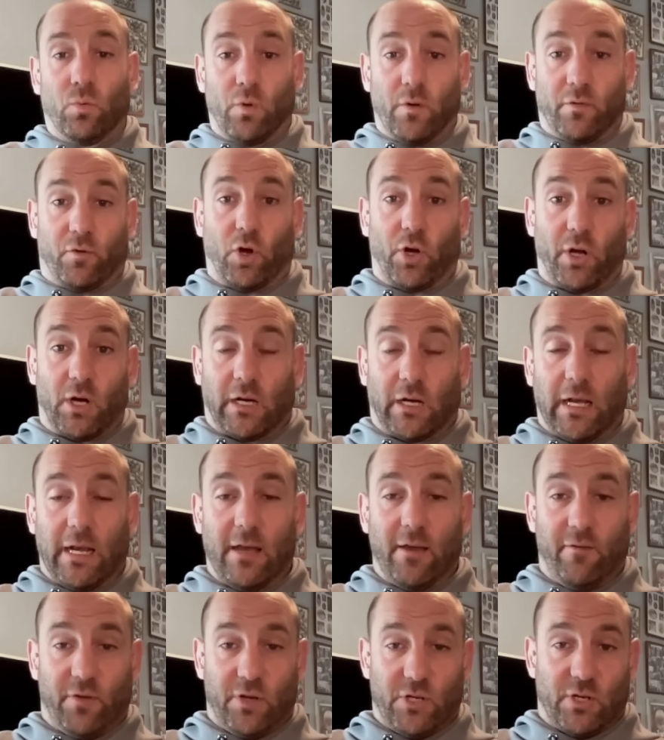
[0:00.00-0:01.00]
We've got our
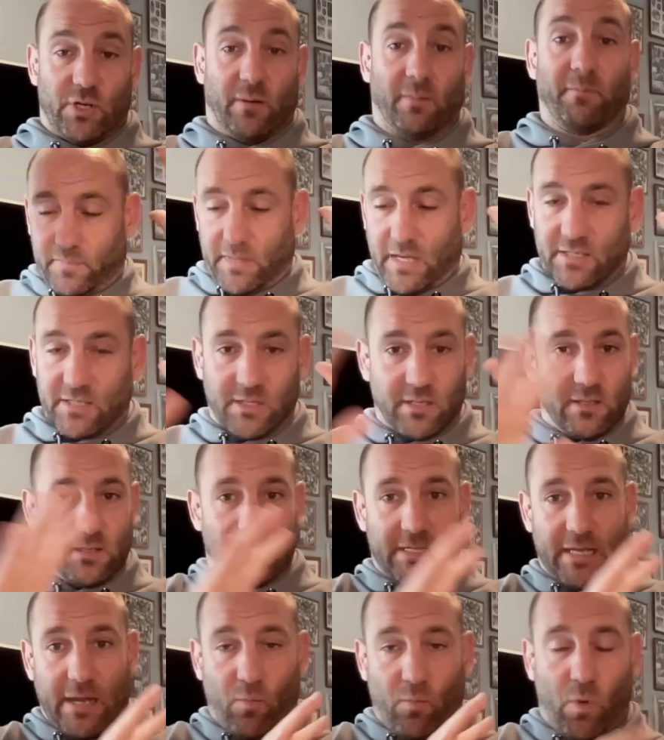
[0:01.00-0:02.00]
clear vision. That's
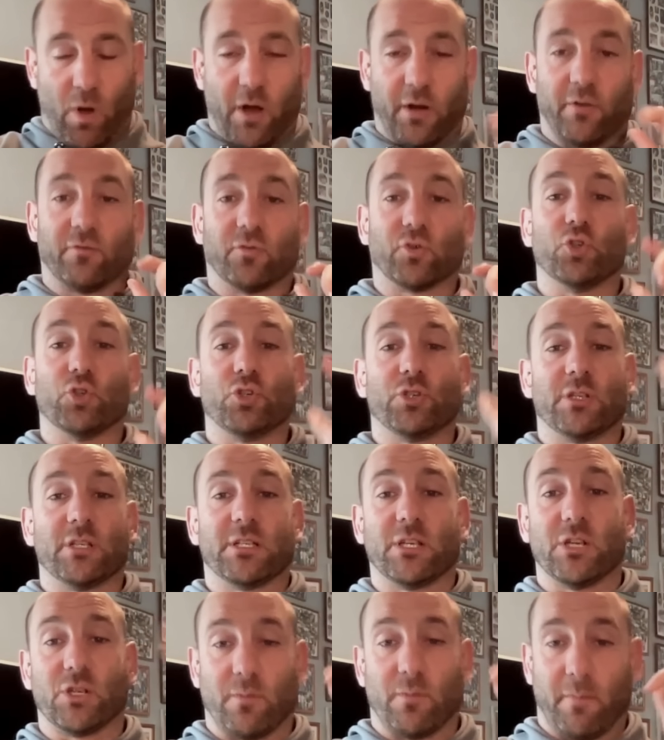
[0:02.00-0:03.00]
step one of good
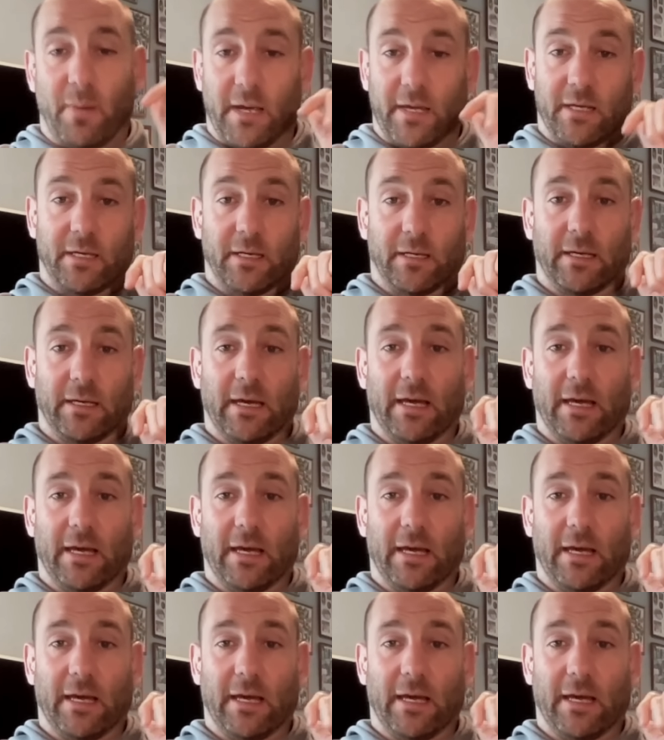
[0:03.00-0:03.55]
decision making.